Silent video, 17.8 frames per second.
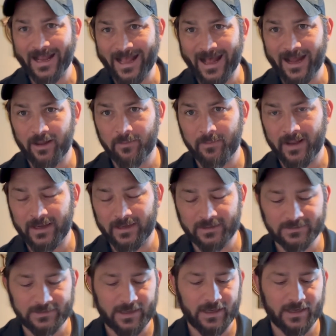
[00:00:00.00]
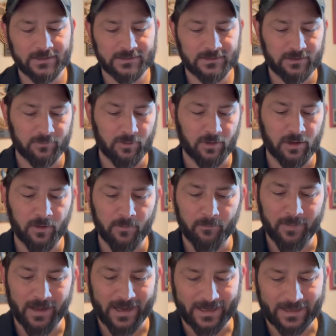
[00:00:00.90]
out of the Mantis X. I'm going to come
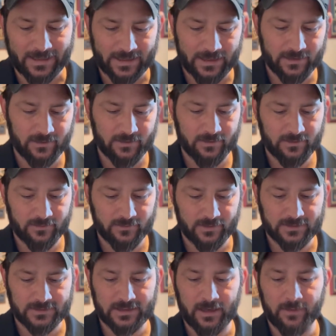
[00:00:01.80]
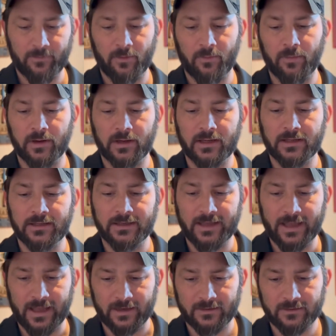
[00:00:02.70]
back in. This time I'm going to
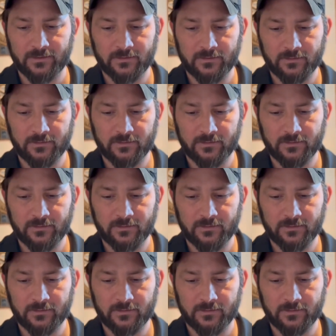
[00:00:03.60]
connect.